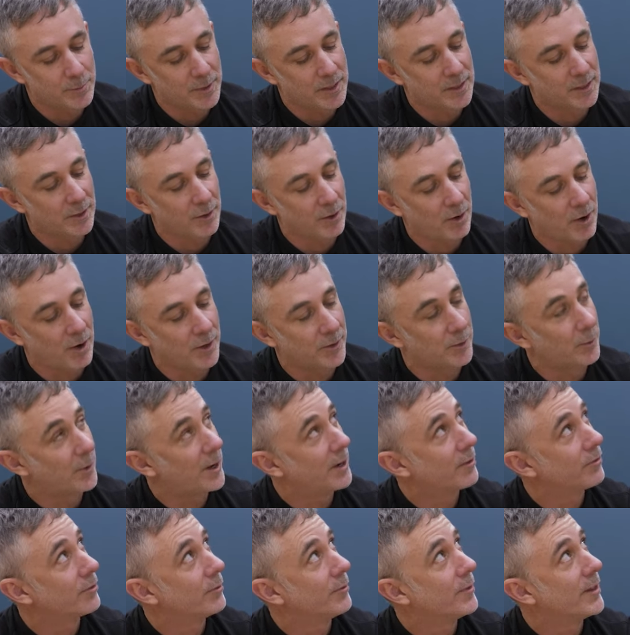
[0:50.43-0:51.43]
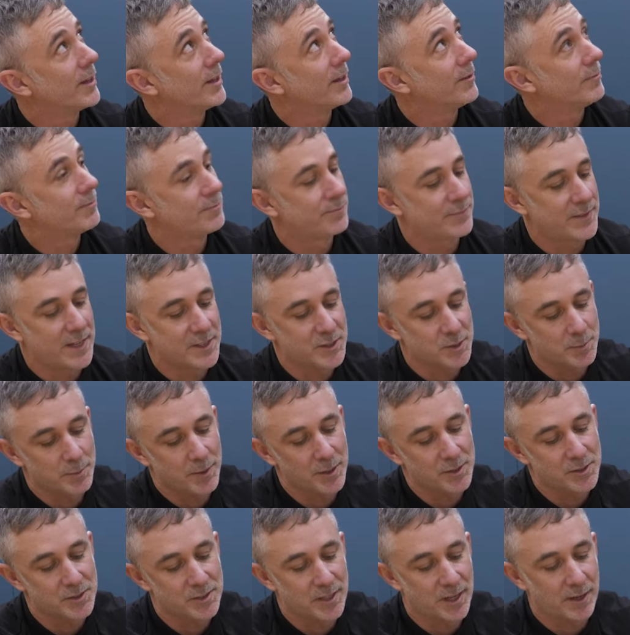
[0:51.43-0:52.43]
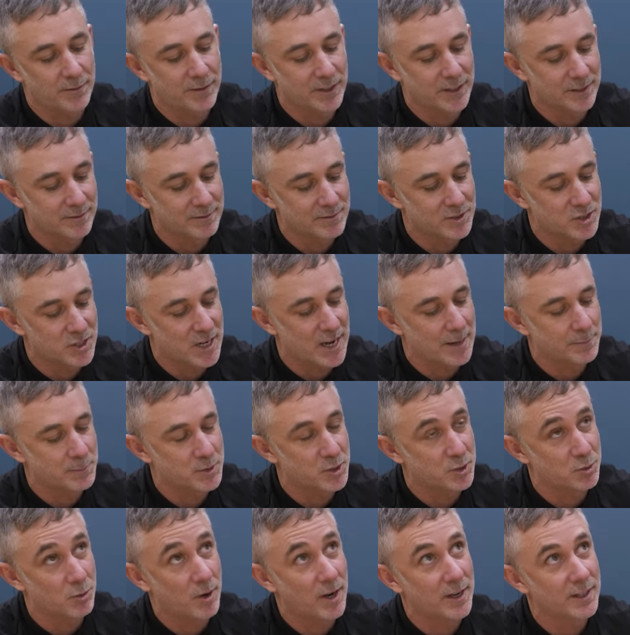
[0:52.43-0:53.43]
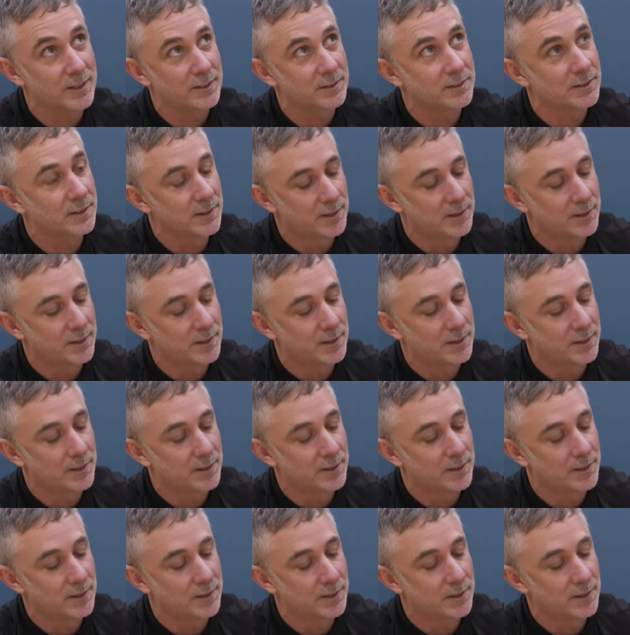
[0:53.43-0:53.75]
We can go either way from there, as opposed to having it jammed straight